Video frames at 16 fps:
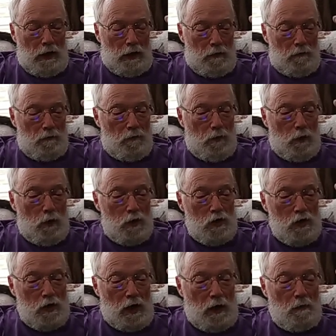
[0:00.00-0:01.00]
in 1
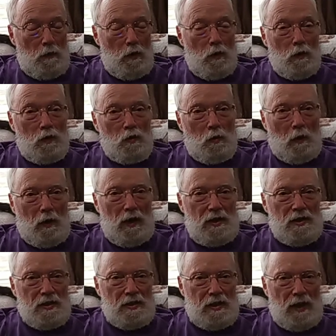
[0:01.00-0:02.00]
Samuel
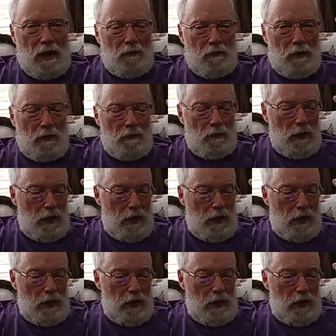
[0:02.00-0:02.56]
27.